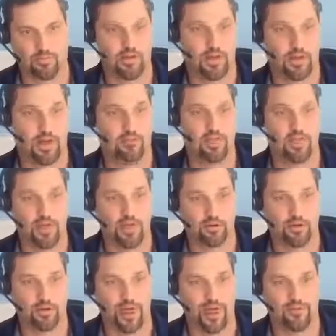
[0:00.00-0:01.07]
I'm sorry, every year
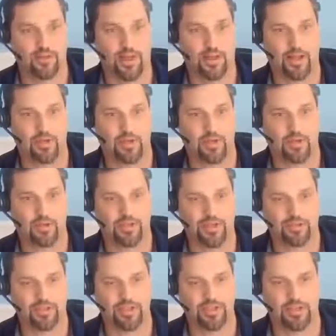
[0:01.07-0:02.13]
we'll have a return
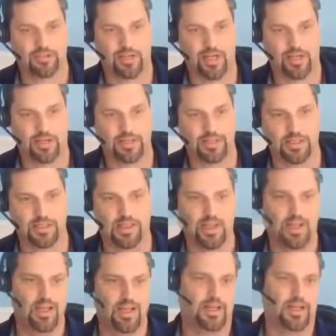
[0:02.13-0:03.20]
coming into the policy.
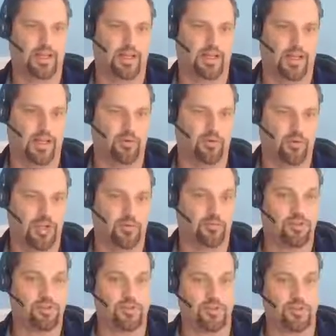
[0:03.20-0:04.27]
And we end up
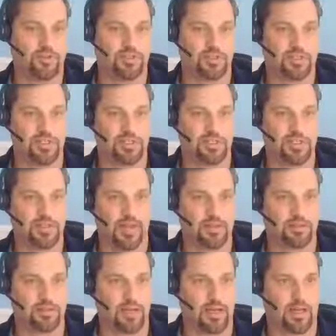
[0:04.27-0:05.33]
with
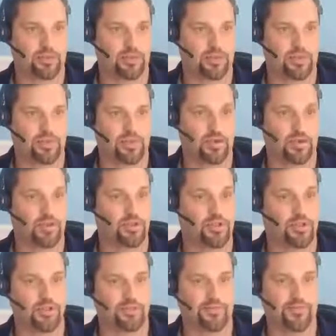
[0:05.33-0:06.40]
$660,000 when we started
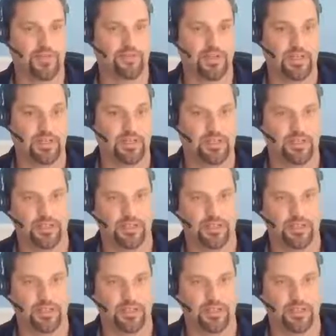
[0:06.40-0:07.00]
with $250,000.